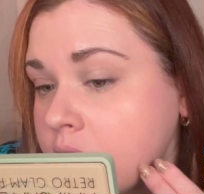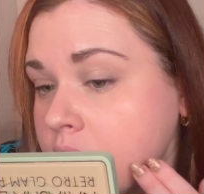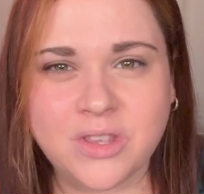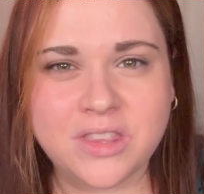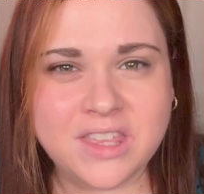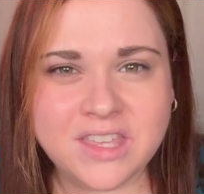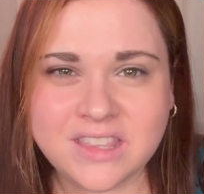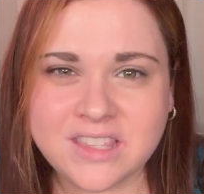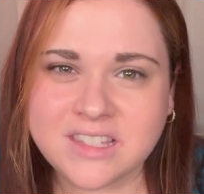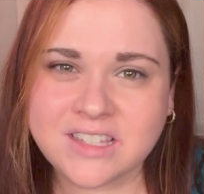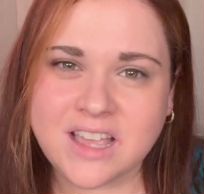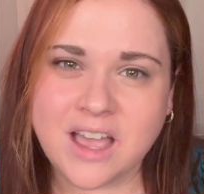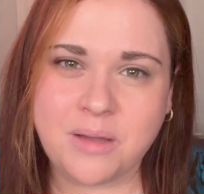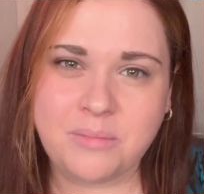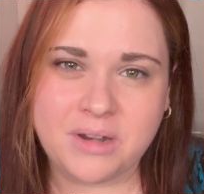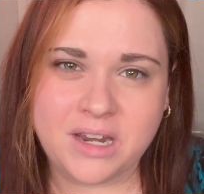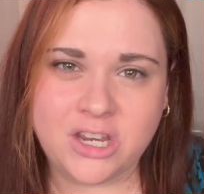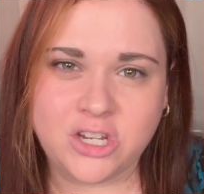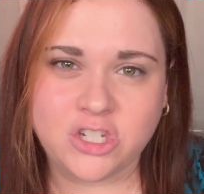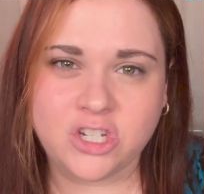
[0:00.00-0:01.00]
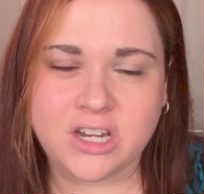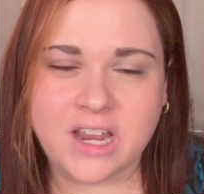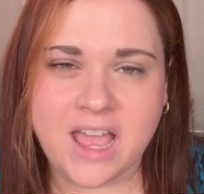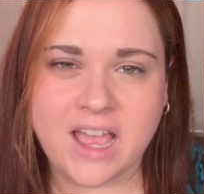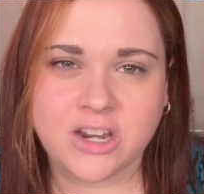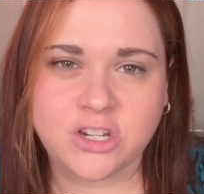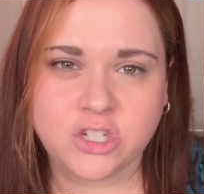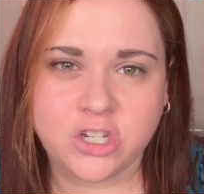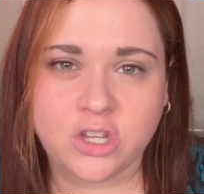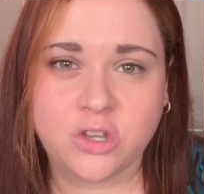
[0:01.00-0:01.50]
I think this combination
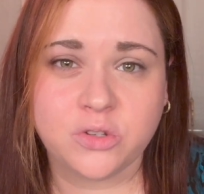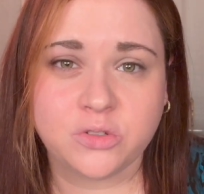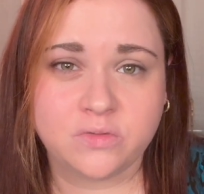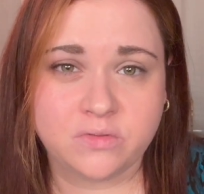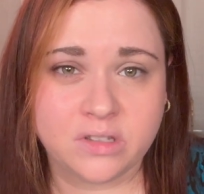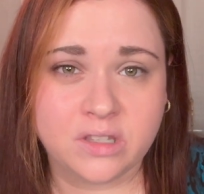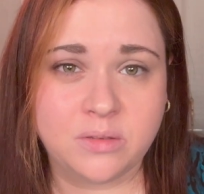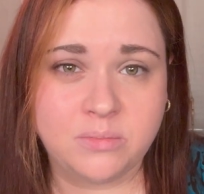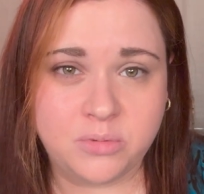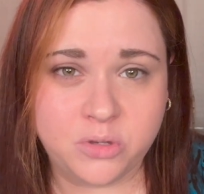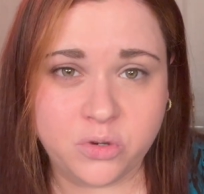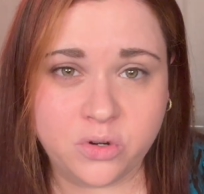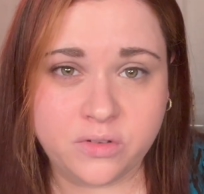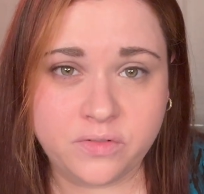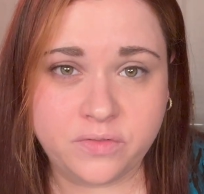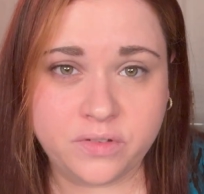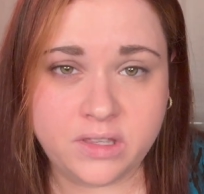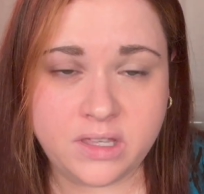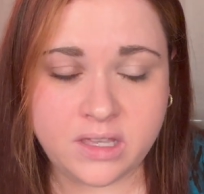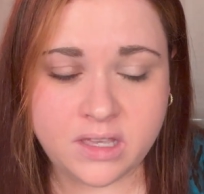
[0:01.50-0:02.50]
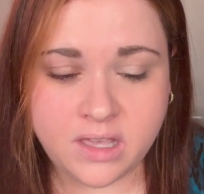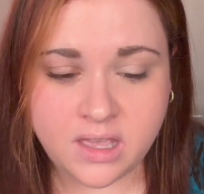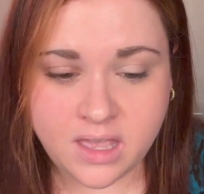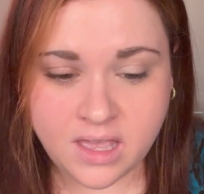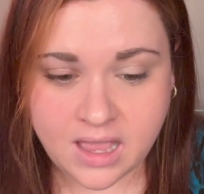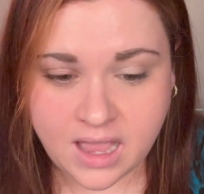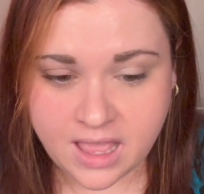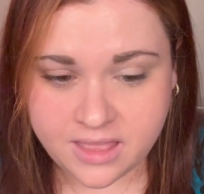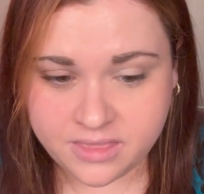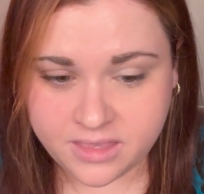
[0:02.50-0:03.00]
actually goes really beautifully.
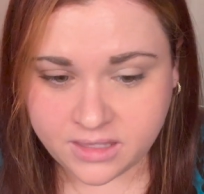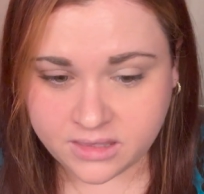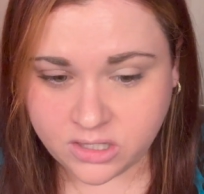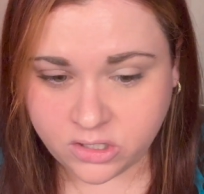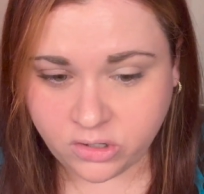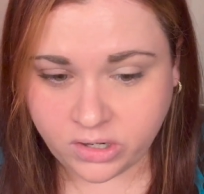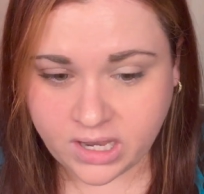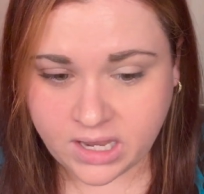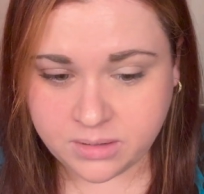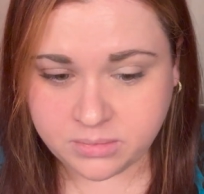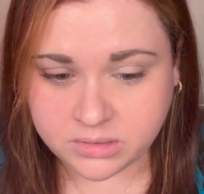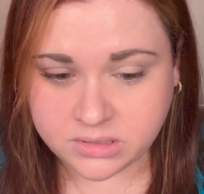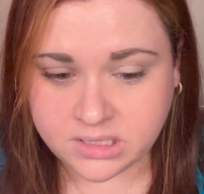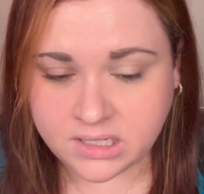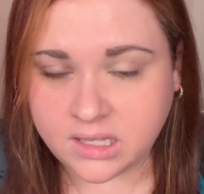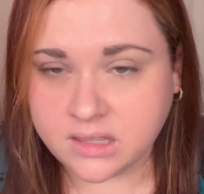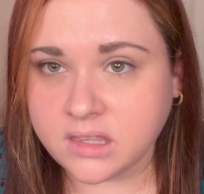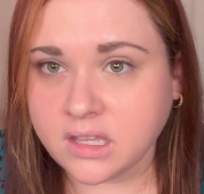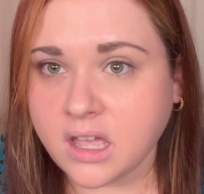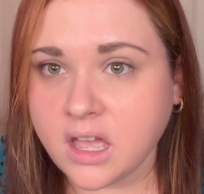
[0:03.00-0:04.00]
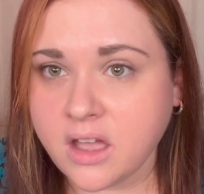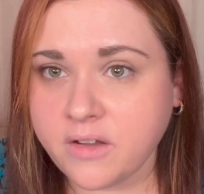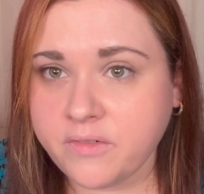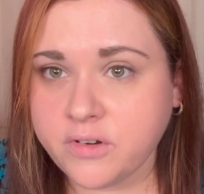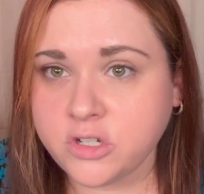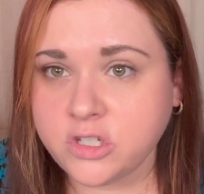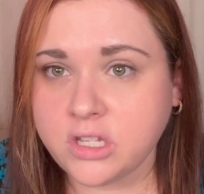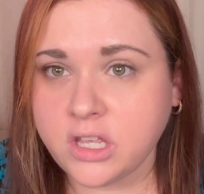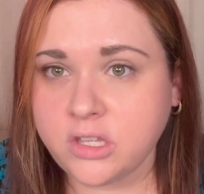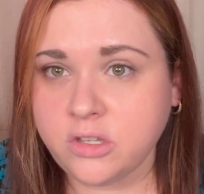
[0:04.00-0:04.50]
I think that you're able to get the
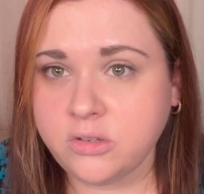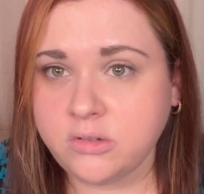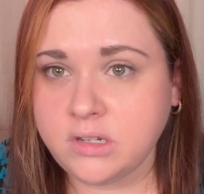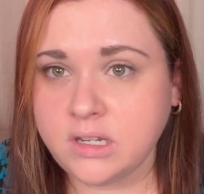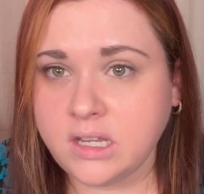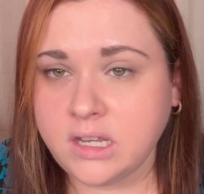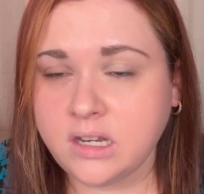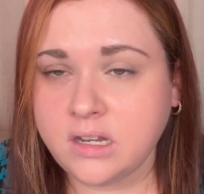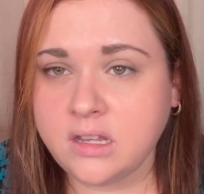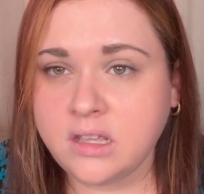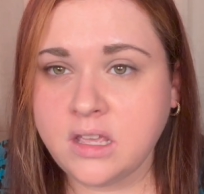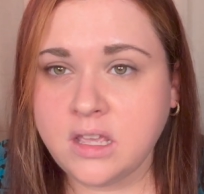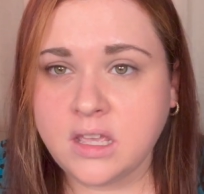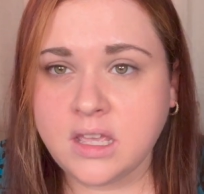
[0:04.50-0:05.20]
coverage that you need.